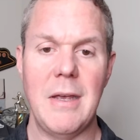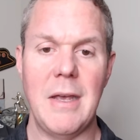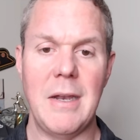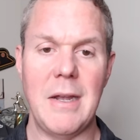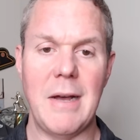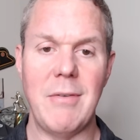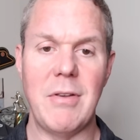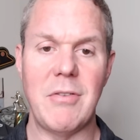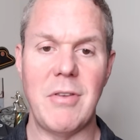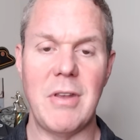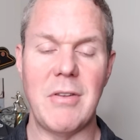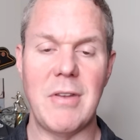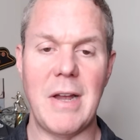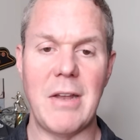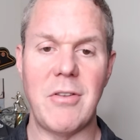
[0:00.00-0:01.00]
and obviously,
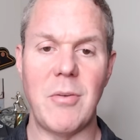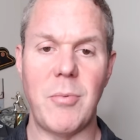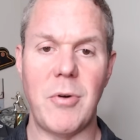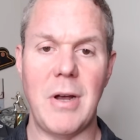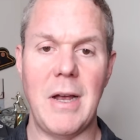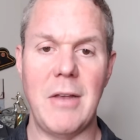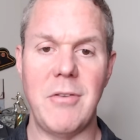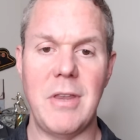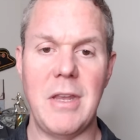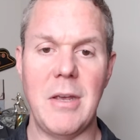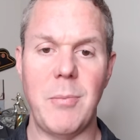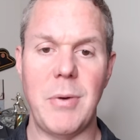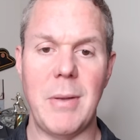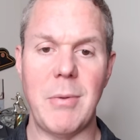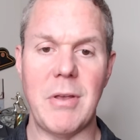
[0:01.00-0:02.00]
it's not a surprise the
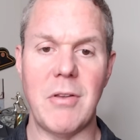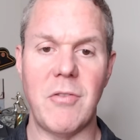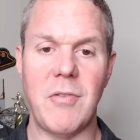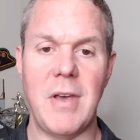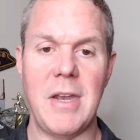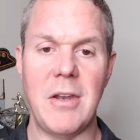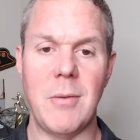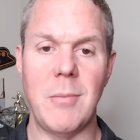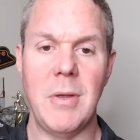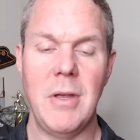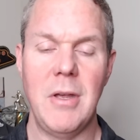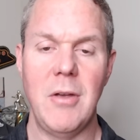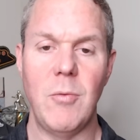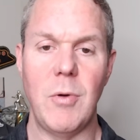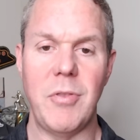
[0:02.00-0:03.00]
uh, public is fading them
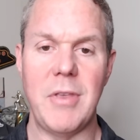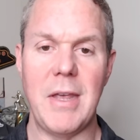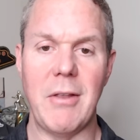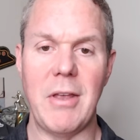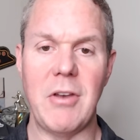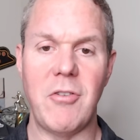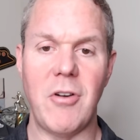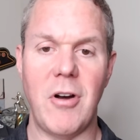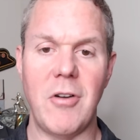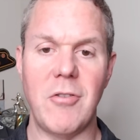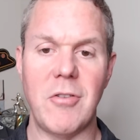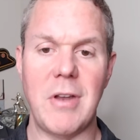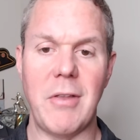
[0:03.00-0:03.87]
with the LA Chargers.